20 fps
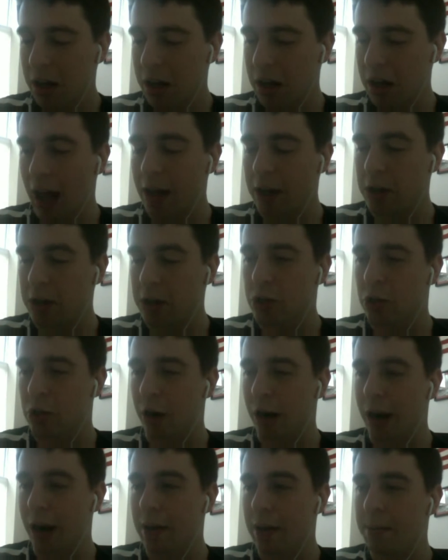I could
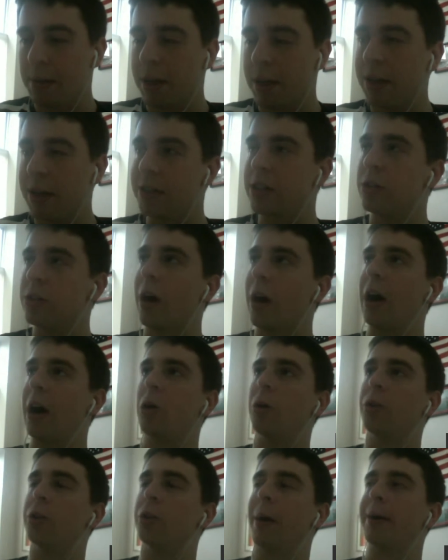cram into, how
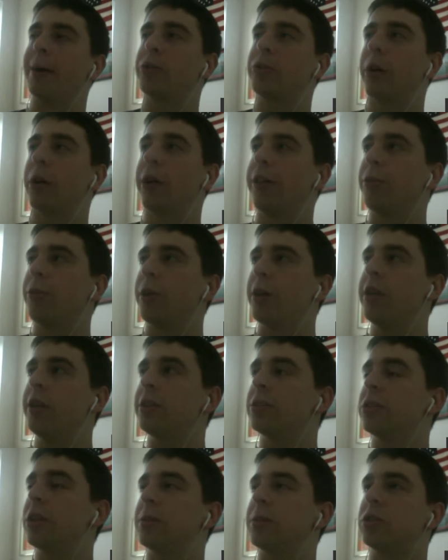old am I, 23?
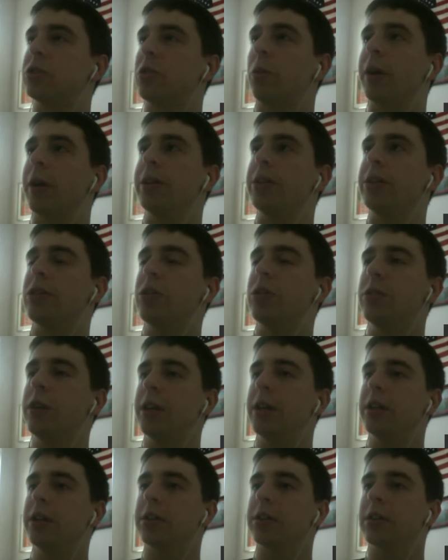So it's 22
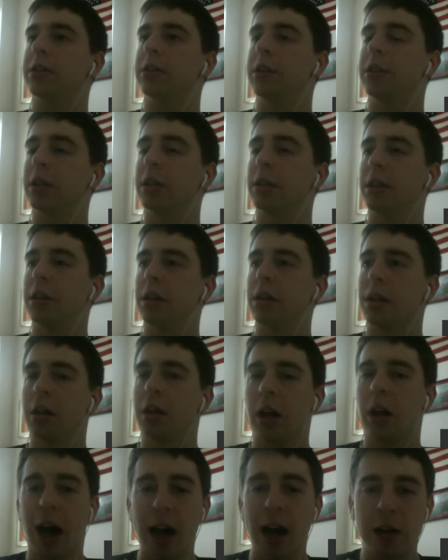years.
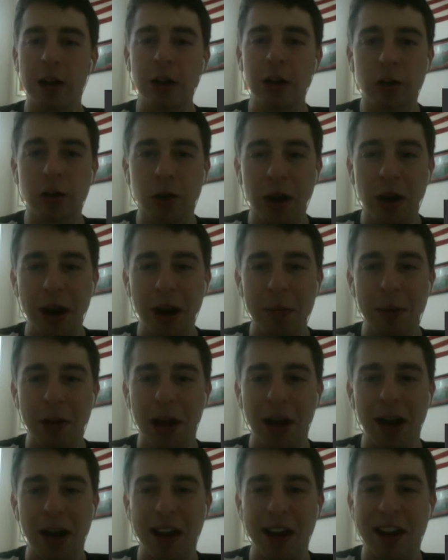I could cram,
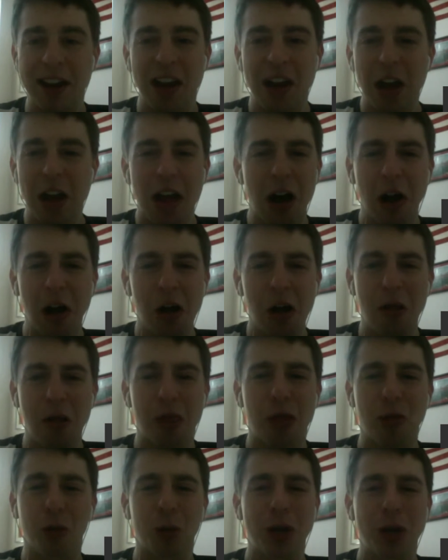like,
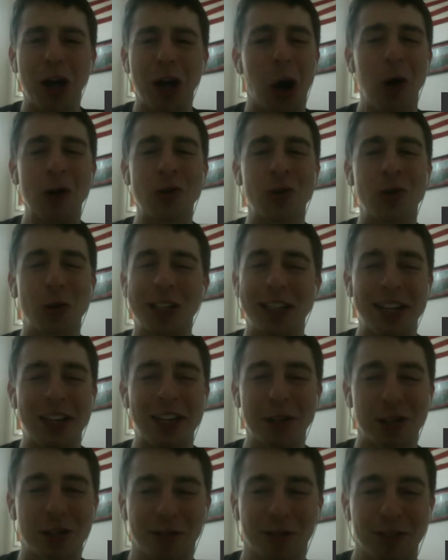300
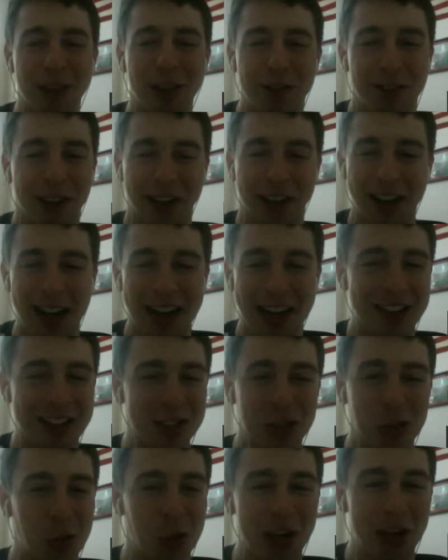years of living into
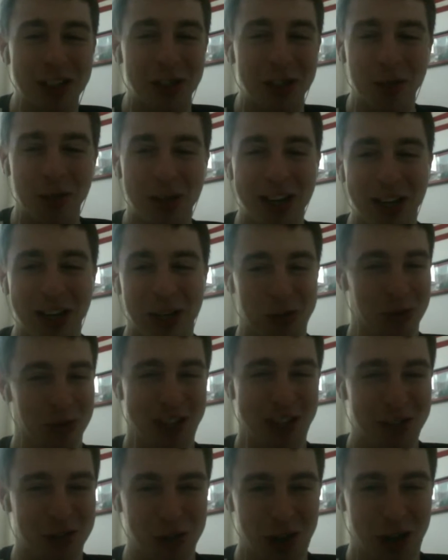22 years with
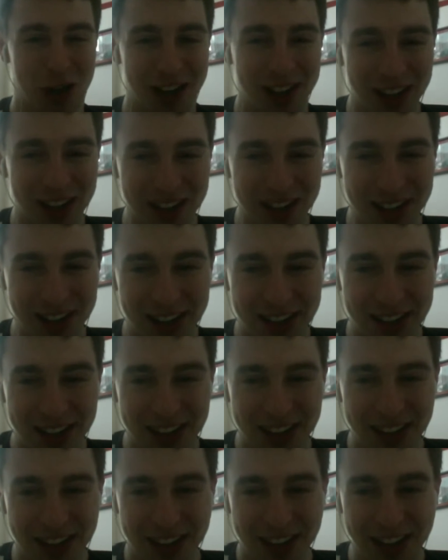that drug.
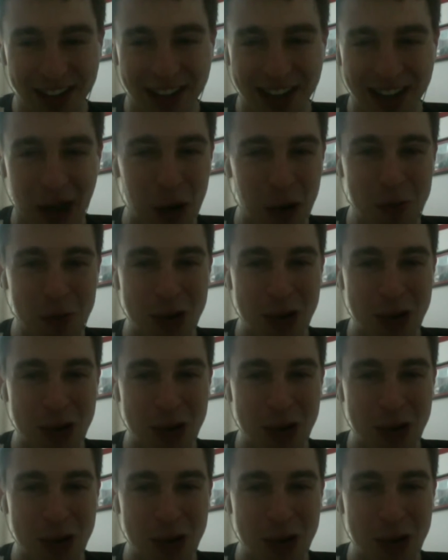I would be